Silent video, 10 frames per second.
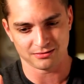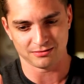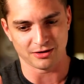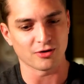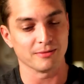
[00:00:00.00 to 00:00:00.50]

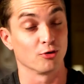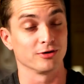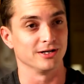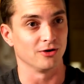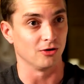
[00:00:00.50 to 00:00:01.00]
they're not
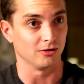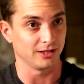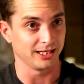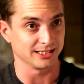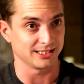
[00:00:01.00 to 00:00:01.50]
important at all
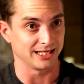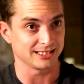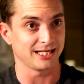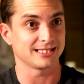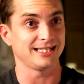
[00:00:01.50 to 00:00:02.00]
in a sense.
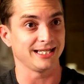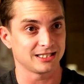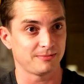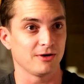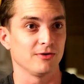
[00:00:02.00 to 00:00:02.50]
It's the
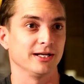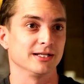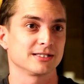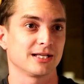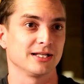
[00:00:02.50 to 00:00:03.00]

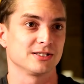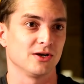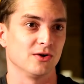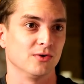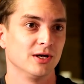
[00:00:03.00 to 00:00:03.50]
experience. And
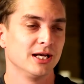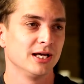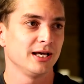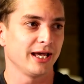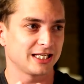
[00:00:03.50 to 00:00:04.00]
so
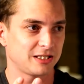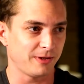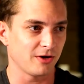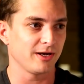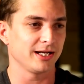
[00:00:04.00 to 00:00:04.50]

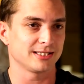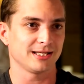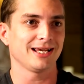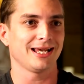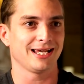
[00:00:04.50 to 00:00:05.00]
experience,
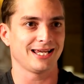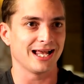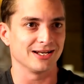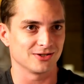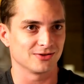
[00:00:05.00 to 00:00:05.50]

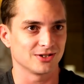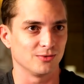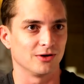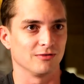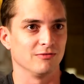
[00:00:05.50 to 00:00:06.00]
again, is also
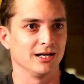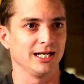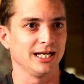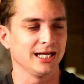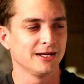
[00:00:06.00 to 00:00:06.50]
what
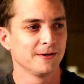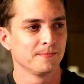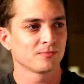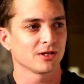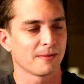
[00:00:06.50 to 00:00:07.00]
really,
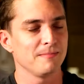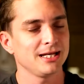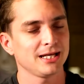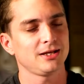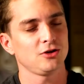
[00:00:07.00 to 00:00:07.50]
like
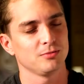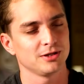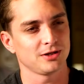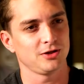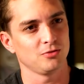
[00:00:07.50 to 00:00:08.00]
meeting human
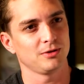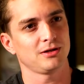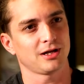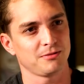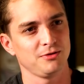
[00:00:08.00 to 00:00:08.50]
to
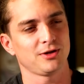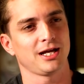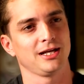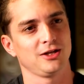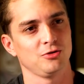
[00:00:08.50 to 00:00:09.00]
human and
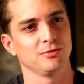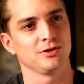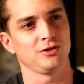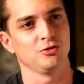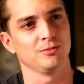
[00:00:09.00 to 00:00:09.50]
communicating human
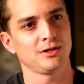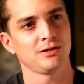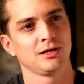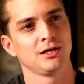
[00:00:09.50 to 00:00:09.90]
to human,